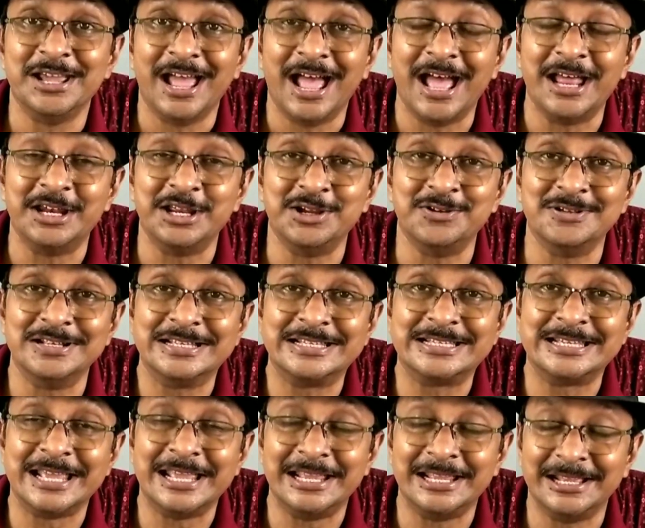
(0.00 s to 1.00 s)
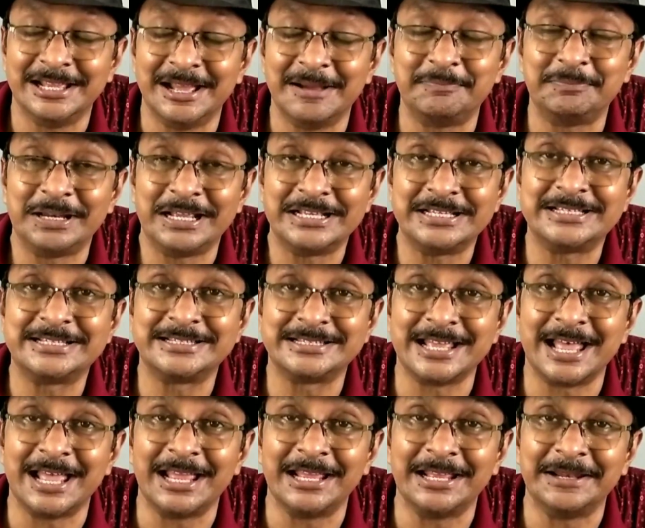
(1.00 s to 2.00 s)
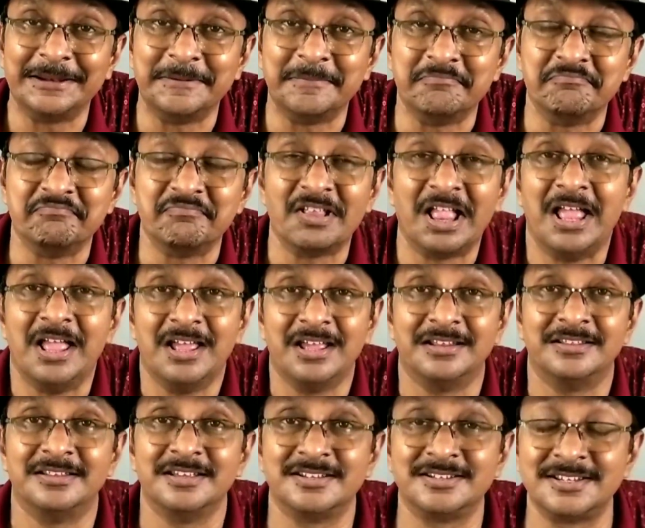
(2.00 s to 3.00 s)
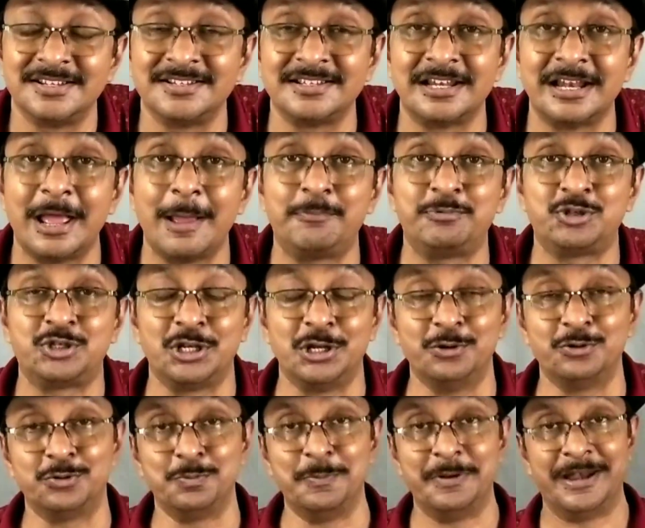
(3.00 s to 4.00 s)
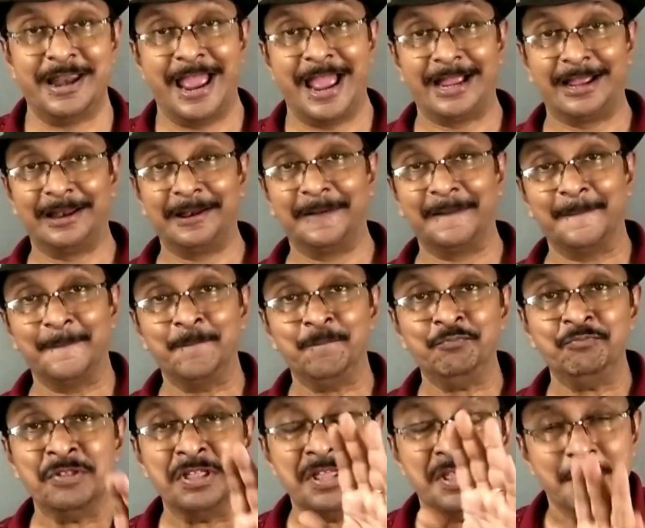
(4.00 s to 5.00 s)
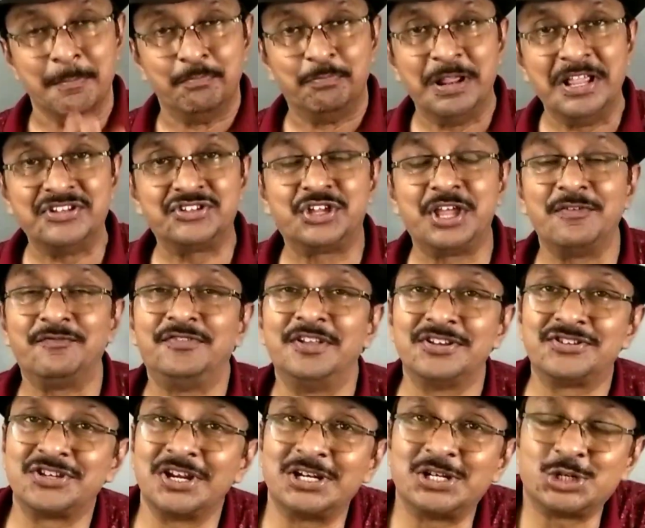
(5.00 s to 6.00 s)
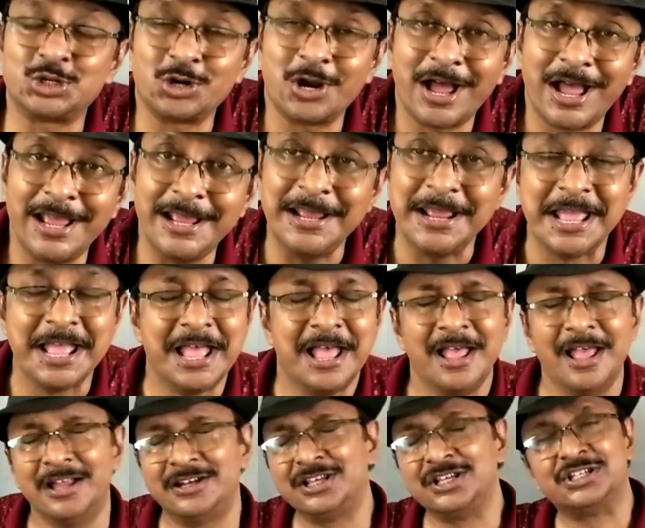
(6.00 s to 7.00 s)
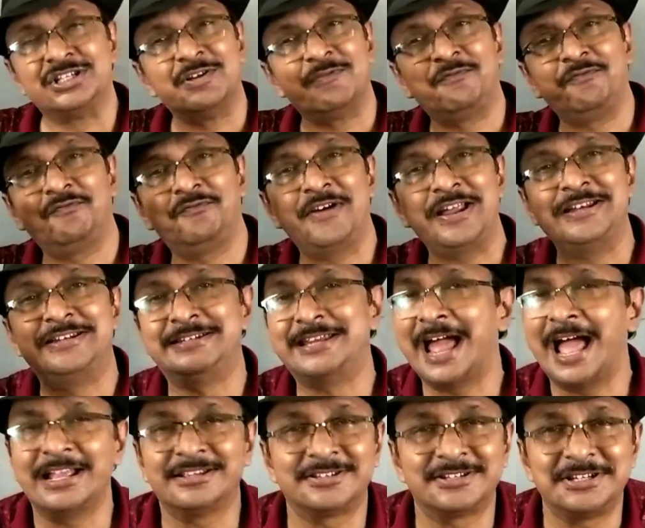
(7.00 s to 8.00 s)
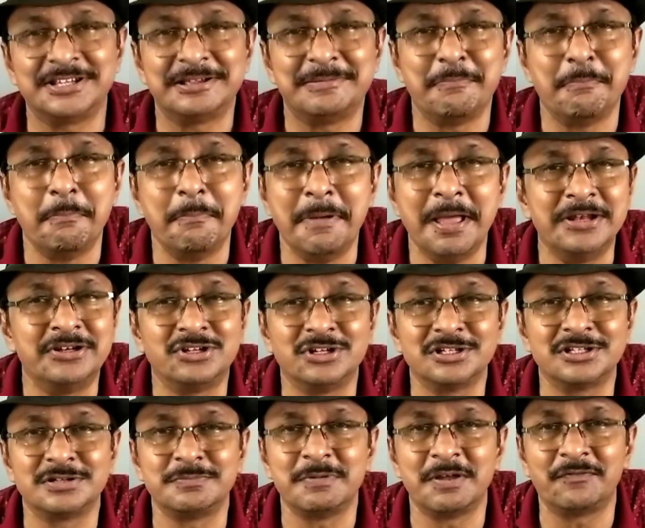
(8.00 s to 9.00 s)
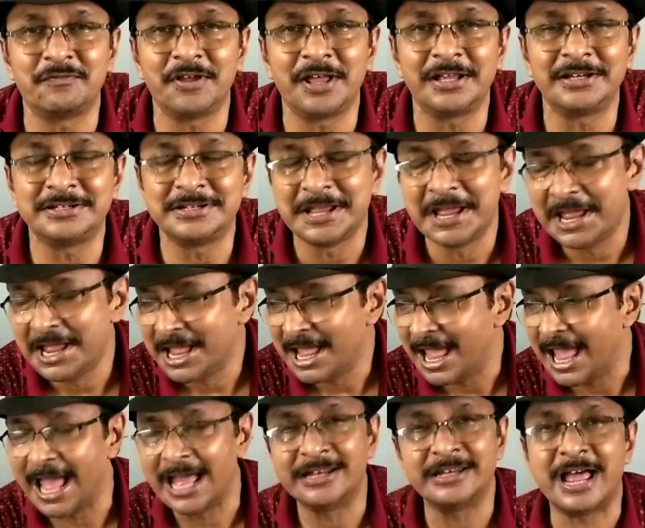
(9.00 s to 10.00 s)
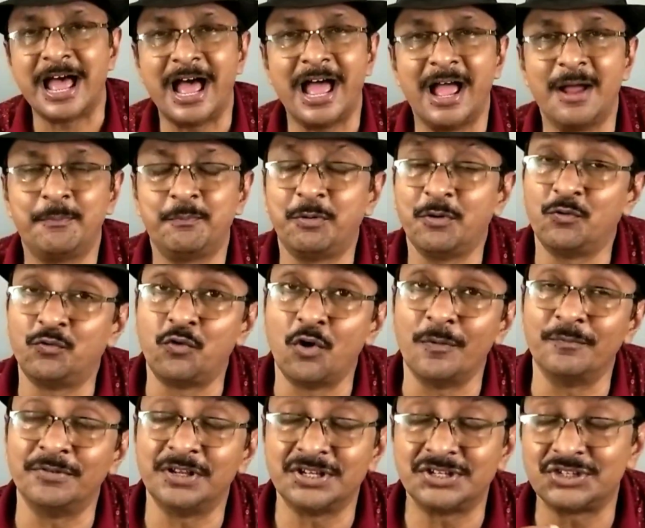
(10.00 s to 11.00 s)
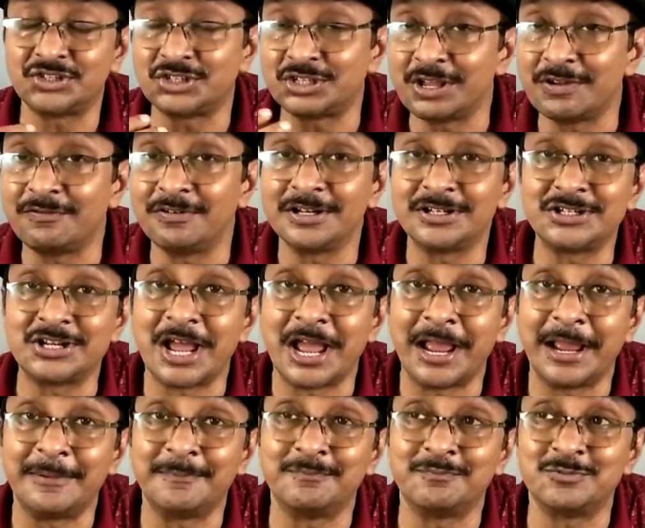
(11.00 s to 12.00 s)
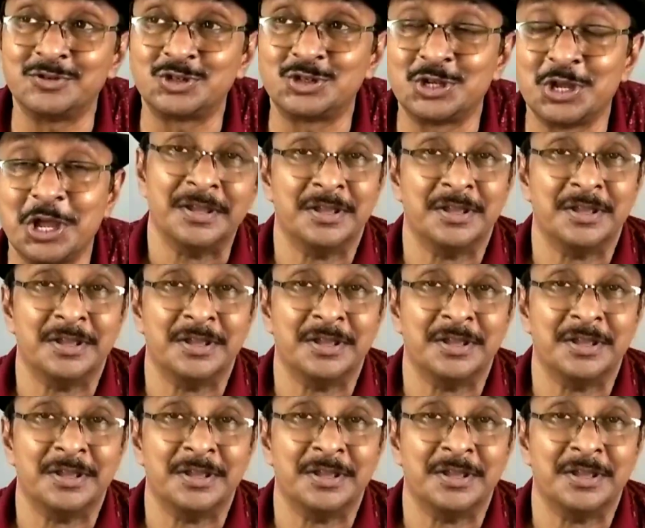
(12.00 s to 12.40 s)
And he will say a plus sign. This is an absolute miracle. Please give this a try. It is a fantastic mentalism effect, and I have performed this several times.